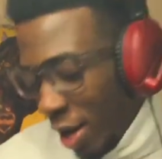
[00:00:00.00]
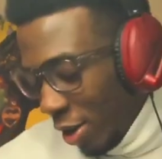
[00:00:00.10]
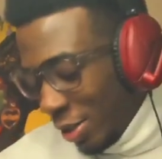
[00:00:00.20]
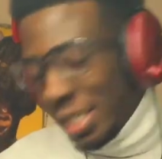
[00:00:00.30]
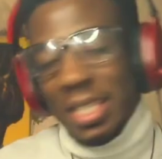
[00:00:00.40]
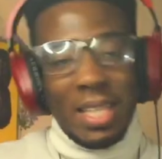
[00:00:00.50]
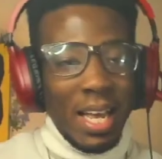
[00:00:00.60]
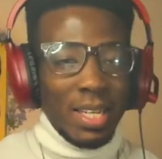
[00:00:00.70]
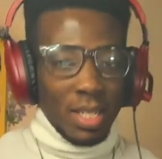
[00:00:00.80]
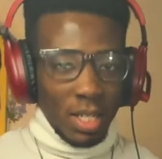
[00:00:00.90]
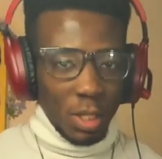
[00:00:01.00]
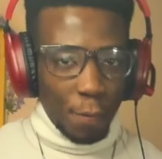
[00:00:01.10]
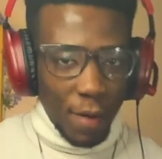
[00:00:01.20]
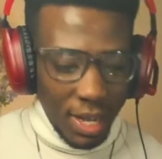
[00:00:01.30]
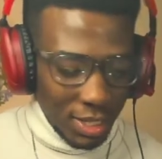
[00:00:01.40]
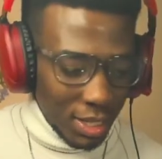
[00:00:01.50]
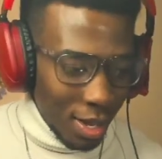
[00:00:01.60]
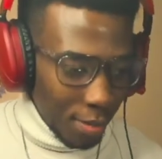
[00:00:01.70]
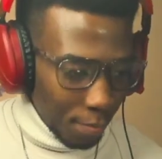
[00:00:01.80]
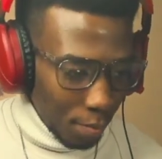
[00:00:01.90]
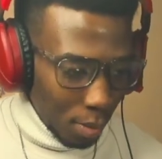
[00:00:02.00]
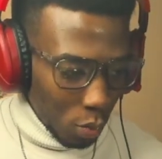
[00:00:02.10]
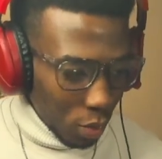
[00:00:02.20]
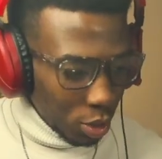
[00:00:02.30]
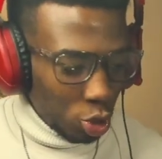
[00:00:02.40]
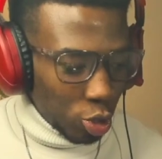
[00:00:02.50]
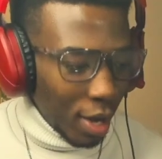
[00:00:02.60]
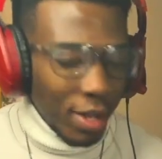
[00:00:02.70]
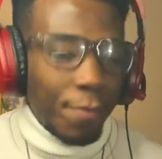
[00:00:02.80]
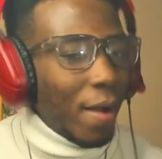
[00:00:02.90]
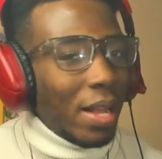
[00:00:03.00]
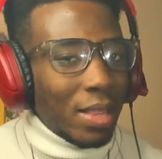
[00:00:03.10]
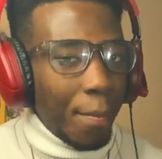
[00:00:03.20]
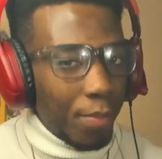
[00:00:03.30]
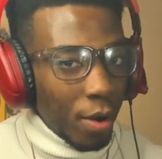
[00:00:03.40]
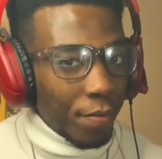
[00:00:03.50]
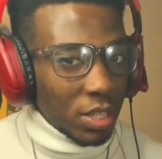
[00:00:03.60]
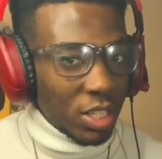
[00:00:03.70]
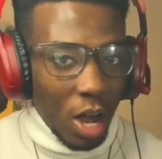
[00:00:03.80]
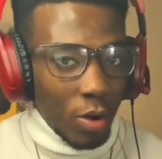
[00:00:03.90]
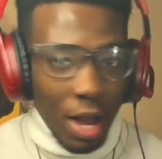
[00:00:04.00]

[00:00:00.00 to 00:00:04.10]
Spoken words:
You see, D's in this phase, yeah, where it's trying to find that perfect sound.